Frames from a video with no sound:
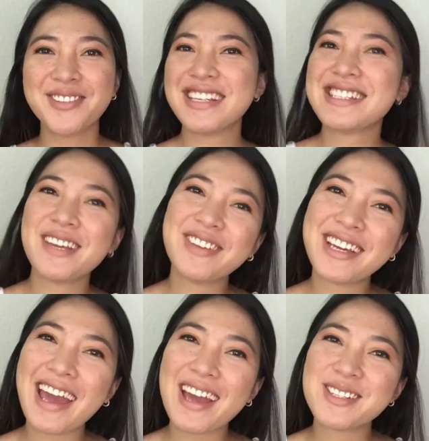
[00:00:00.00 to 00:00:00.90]
What's up you
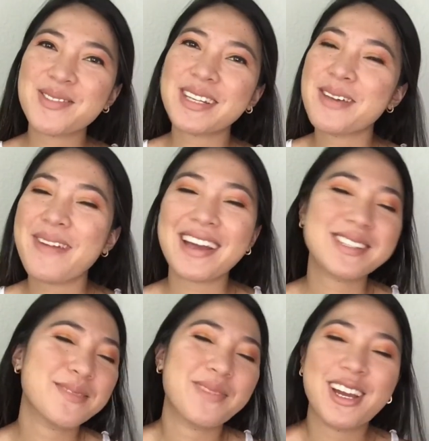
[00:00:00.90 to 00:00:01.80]
guys? Welcome back
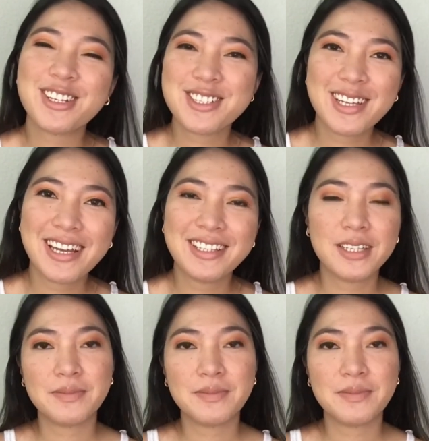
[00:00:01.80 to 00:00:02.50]
to my channel.